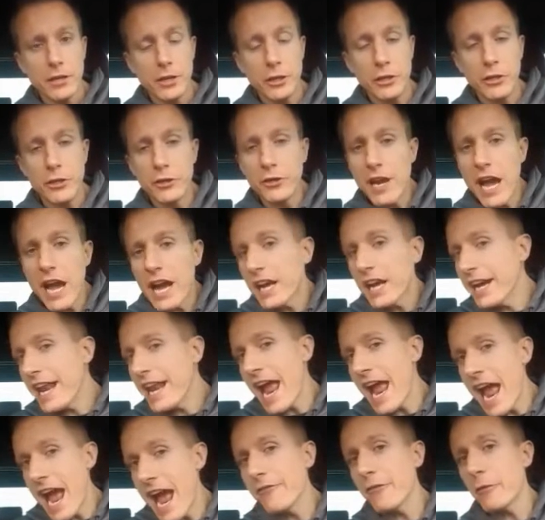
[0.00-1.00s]
you're not going
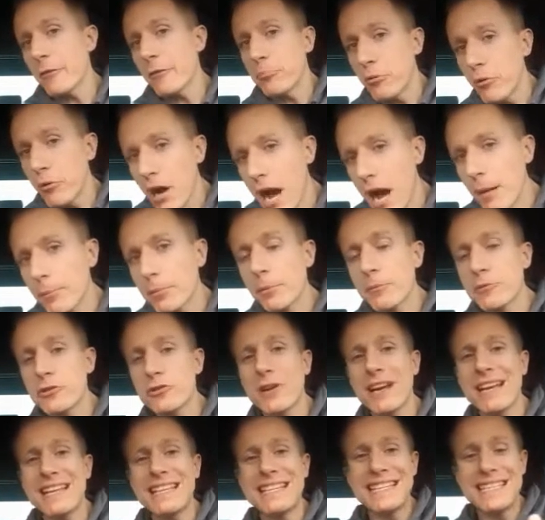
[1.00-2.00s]
to have a problem
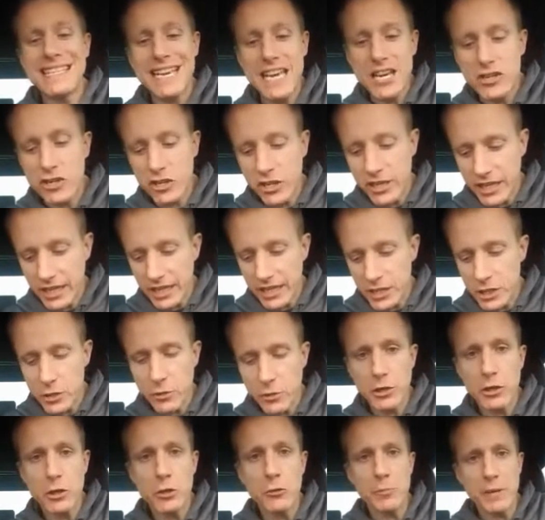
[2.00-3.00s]
transitioning
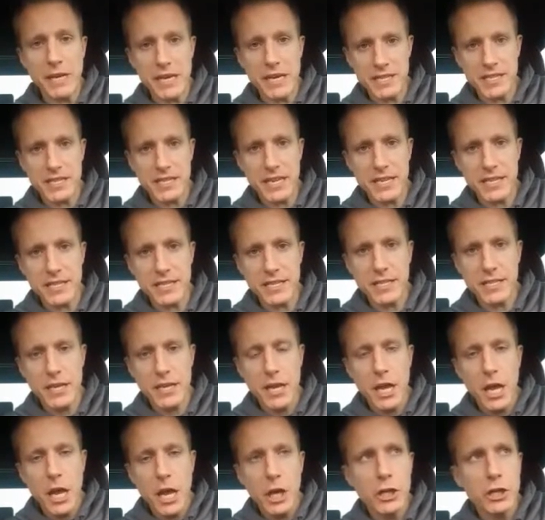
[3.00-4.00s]
into a new business.
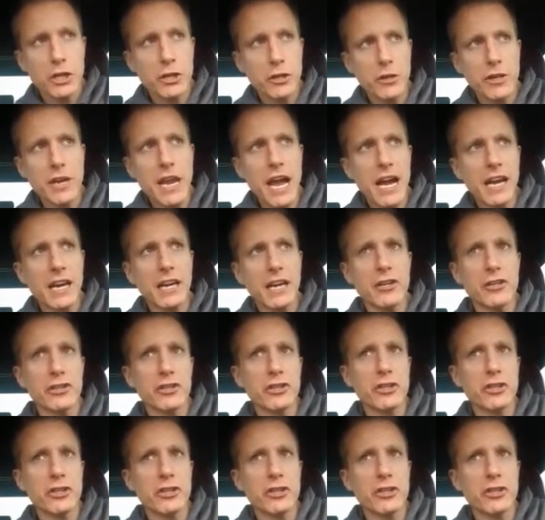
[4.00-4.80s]
You're not going to